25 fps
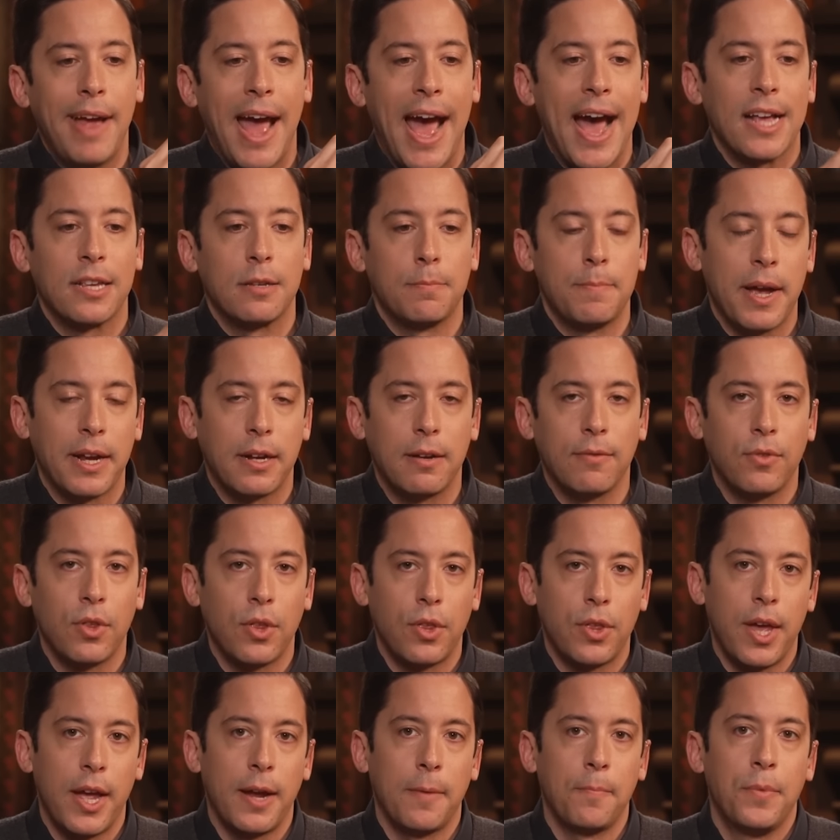aspect of the
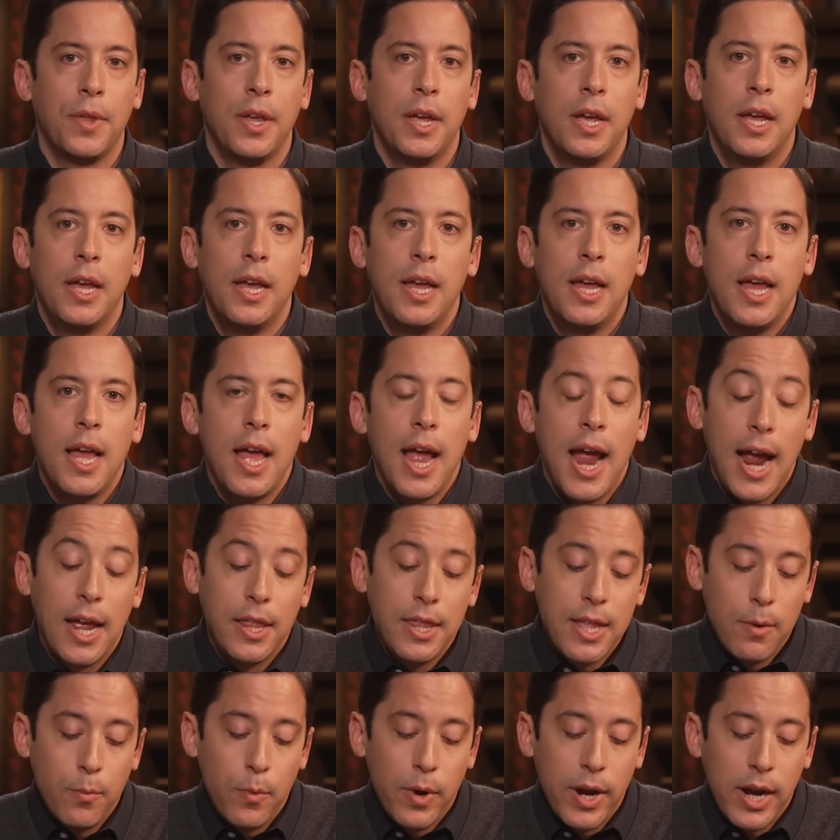thing.
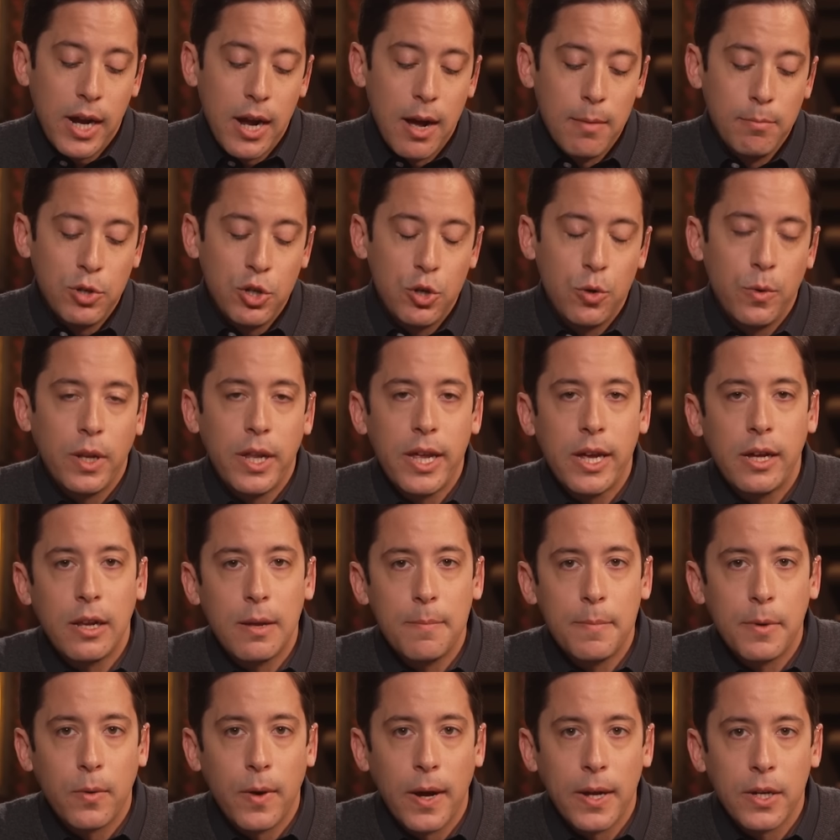And then when it comes to illegal
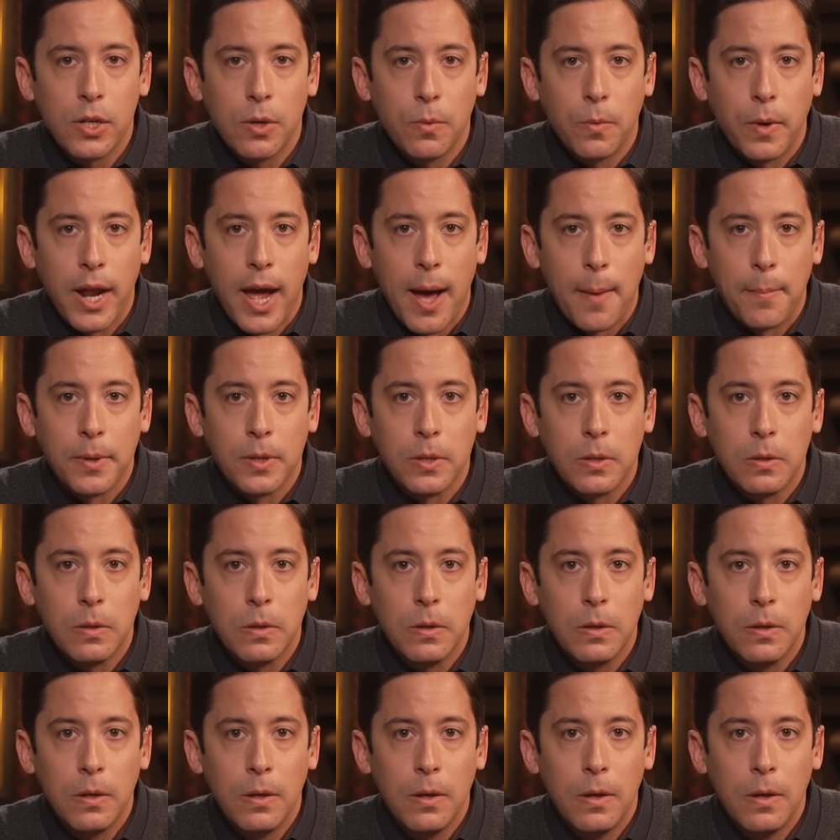immigration, what happens?